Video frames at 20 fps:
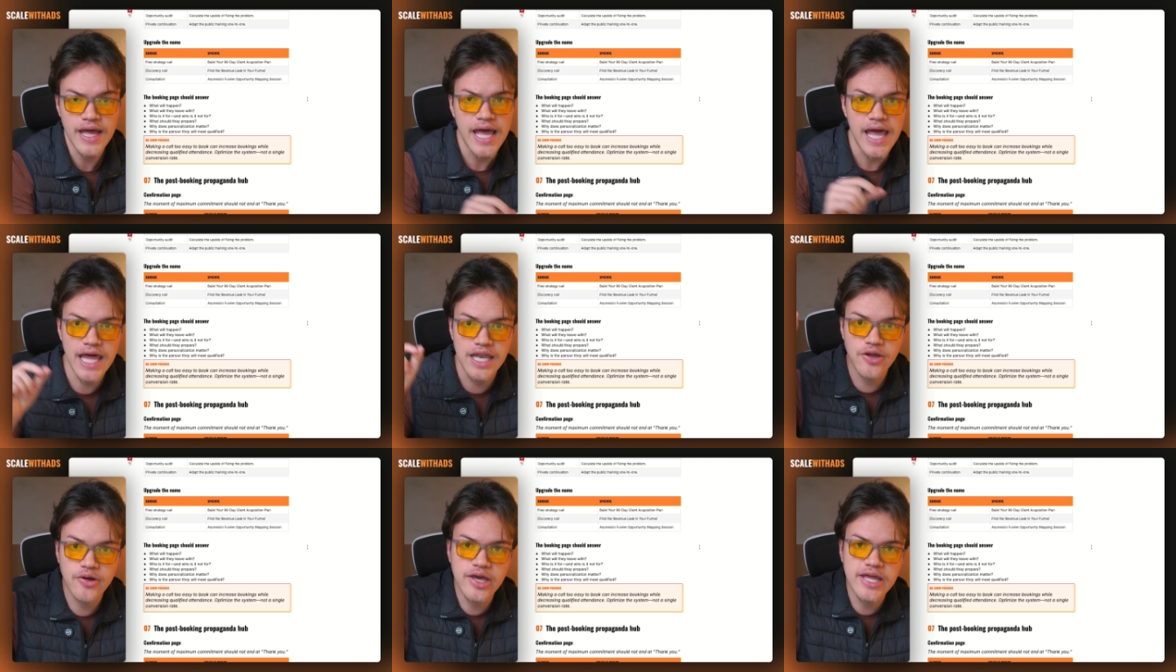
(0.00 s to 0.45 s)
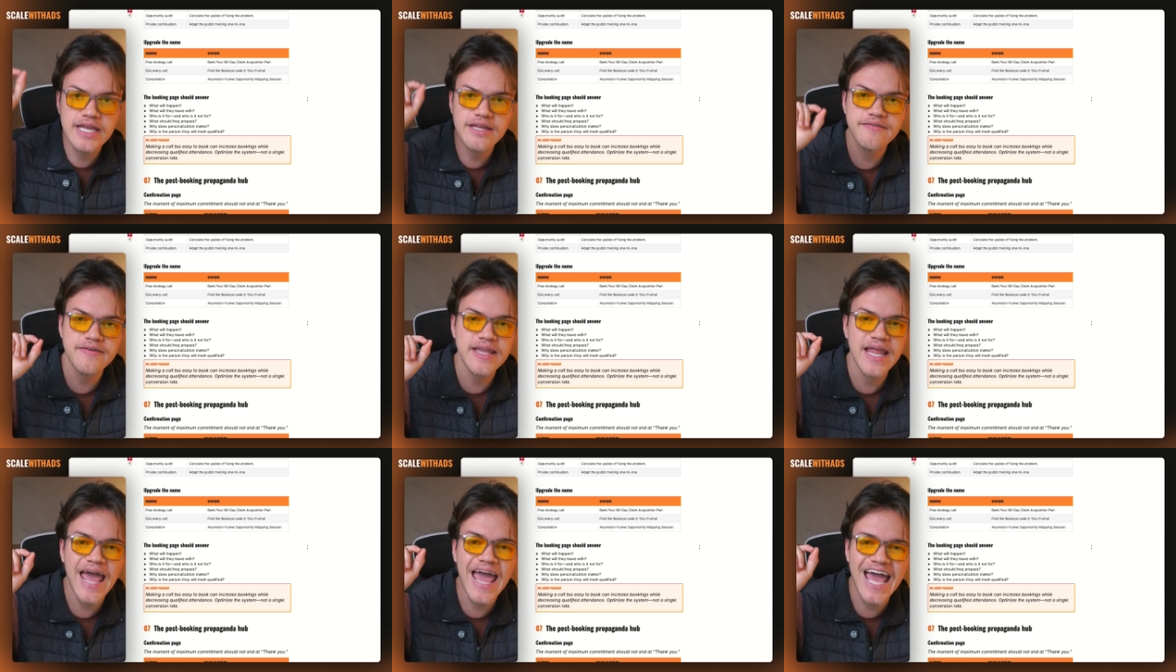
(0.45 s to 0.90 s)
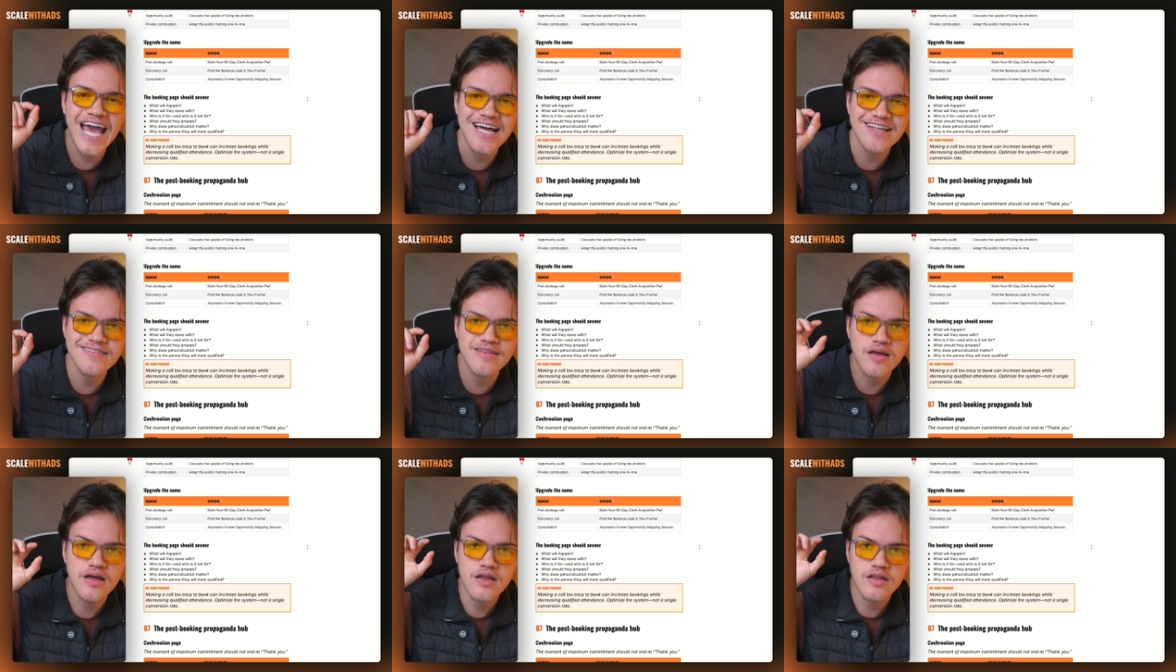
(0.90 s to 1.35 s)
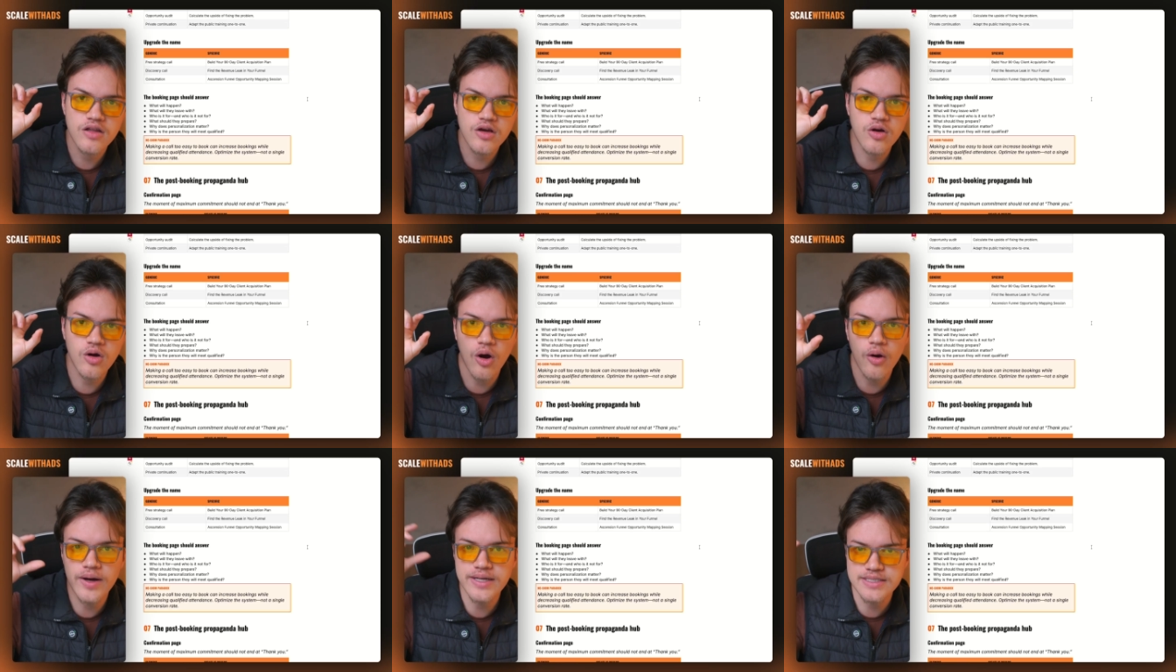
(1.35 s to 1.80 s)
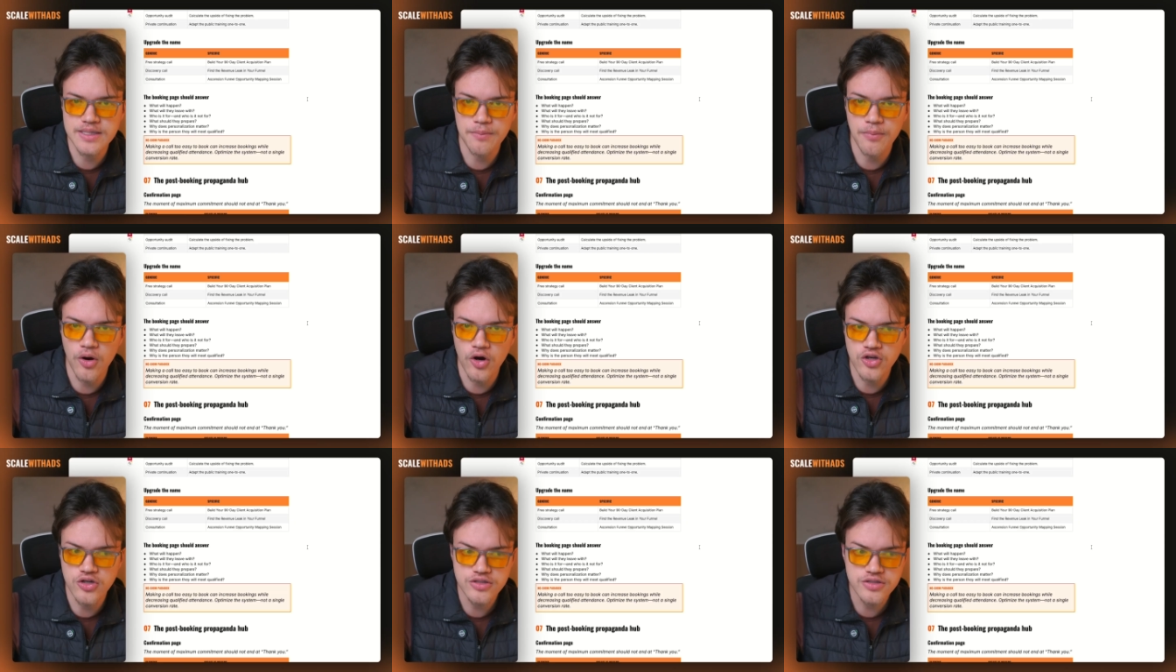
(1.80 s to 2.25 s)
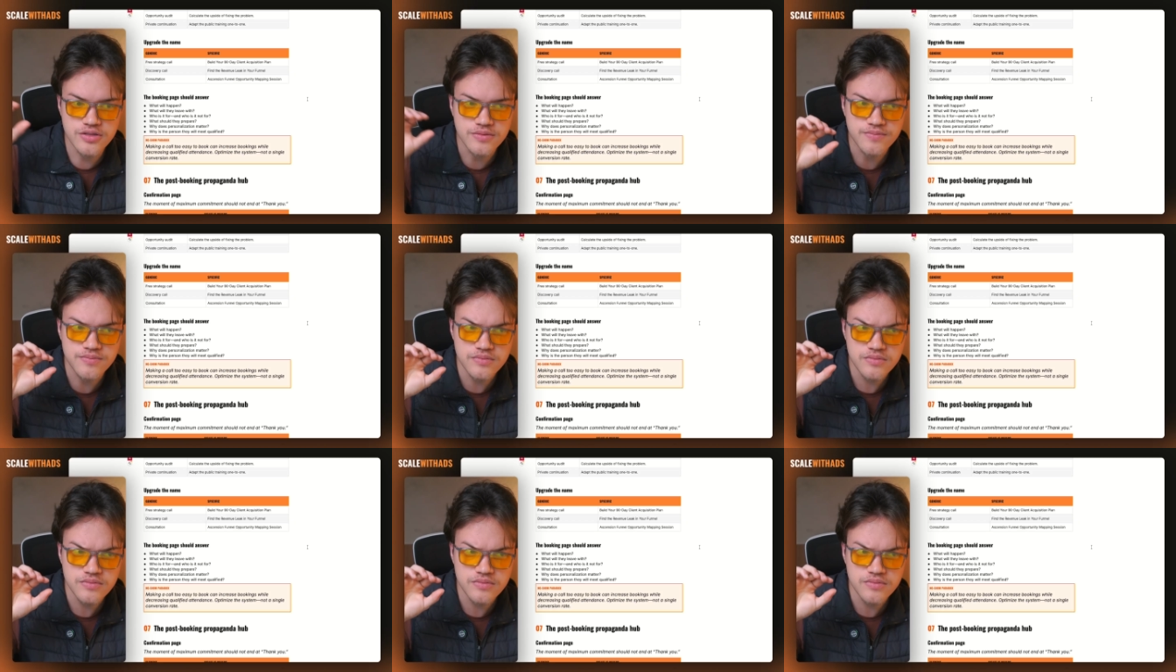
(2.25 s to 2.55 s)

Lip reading: And you can even add the call as a bonus,